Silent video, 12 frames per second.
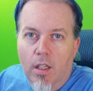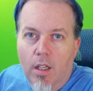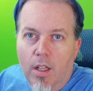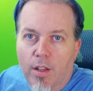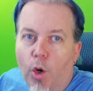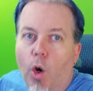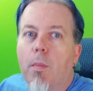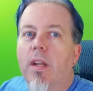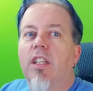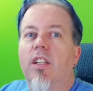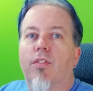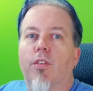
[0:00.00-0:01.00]
There are many
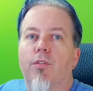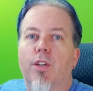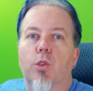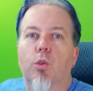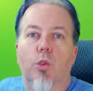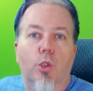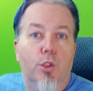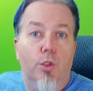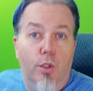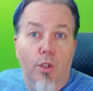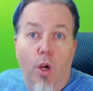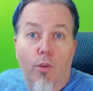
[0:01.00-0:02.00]
different visual looks you
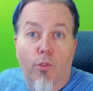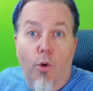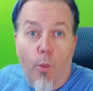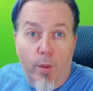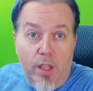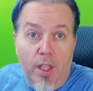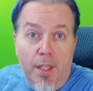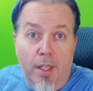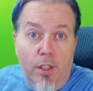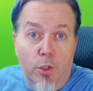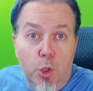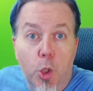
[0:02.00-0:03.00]
can go for with lighting.
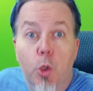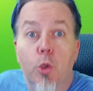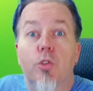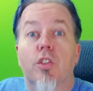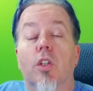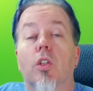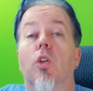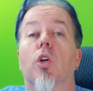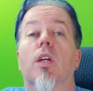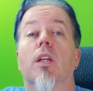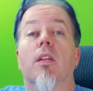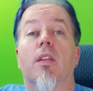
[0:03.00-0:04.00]
Choose the look
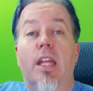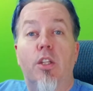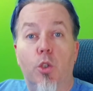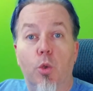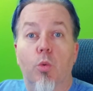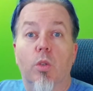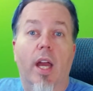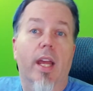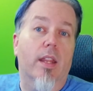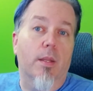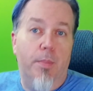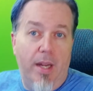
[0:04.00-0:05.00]
that you like
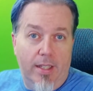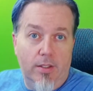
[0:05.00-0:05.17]
the best.